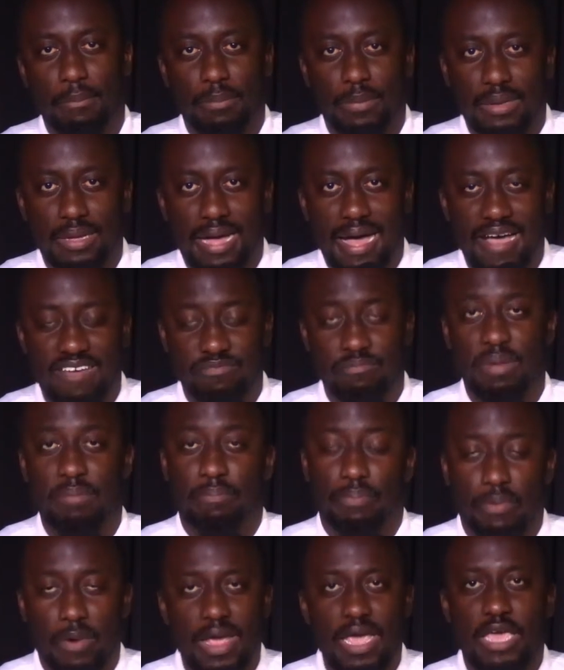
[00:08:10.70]
have been
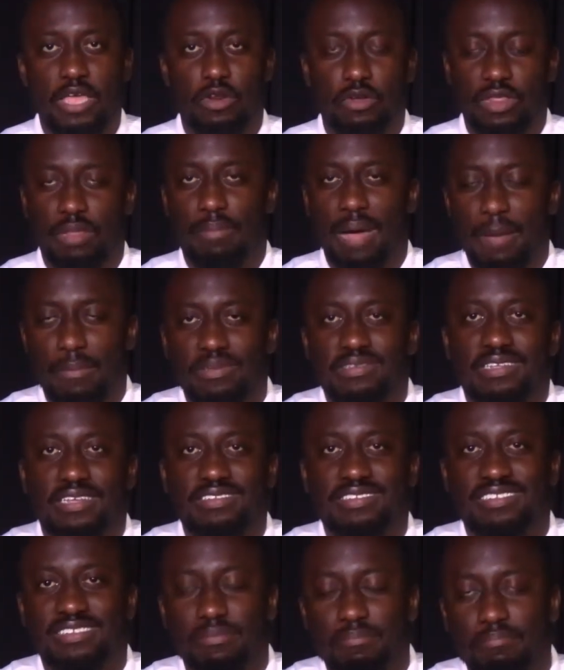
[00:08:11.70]
praying. You know, the Bible says,
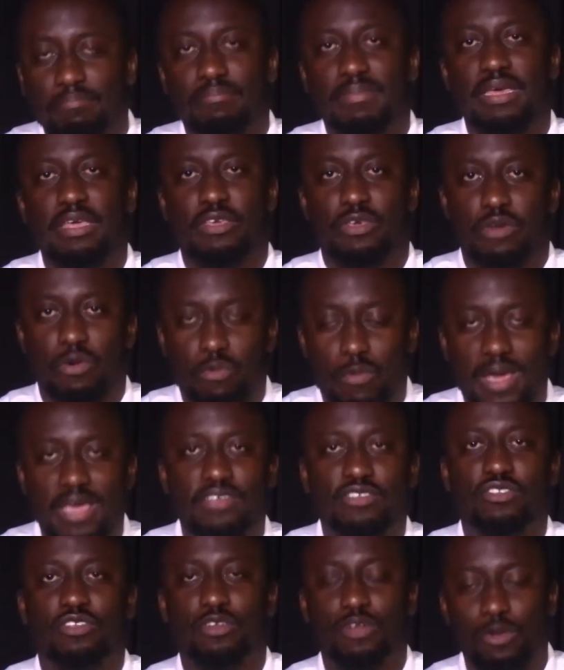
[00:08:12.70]
submit your
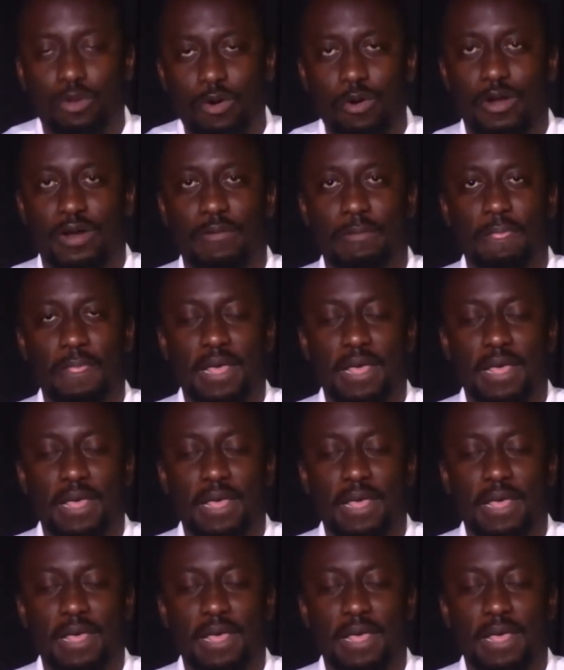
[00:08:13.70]
ways to the Lord.